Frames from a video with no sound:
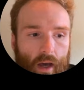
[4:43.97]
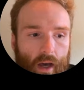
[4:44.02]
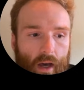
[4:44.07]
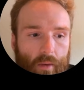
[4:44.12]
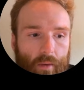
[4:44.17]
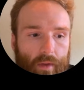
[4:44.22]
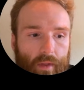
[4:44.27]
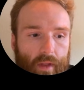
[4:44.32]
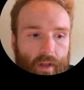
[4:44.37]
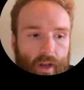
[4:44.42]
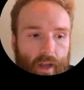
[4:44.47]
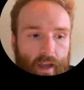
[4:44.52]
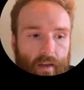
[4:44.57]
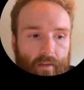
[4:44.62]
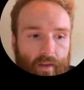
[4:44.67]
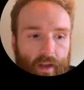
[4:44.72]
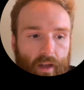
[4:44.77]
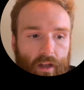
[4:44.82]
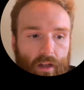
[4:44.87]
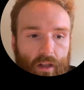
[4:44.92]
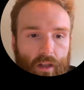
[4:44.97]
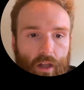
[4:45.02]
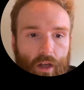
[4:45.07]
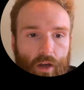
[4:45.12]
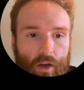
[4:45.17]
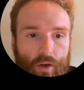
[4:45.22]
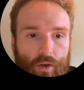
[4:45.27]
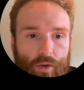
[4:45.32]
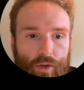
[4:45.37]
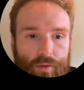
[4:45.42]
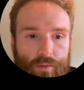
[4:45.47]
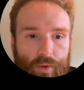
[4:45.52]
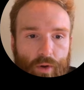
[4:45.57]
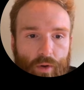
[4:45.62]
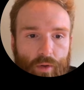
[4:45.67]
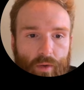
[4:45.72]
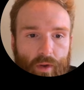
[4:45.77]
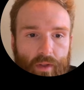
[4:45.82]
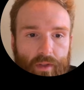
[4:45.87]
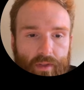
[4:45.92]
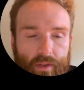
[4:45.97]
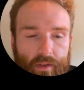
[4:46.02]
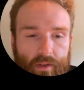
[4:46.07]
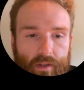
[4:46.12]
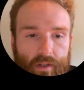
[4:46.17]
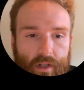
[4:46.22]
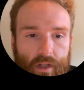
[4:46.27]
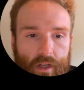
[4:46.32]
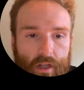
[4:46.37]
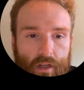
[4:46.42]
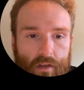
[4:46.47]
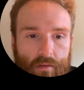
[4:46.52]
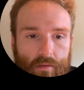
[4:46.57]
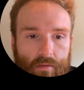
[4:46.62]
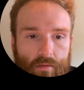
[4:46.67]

We then have a close parenthesis,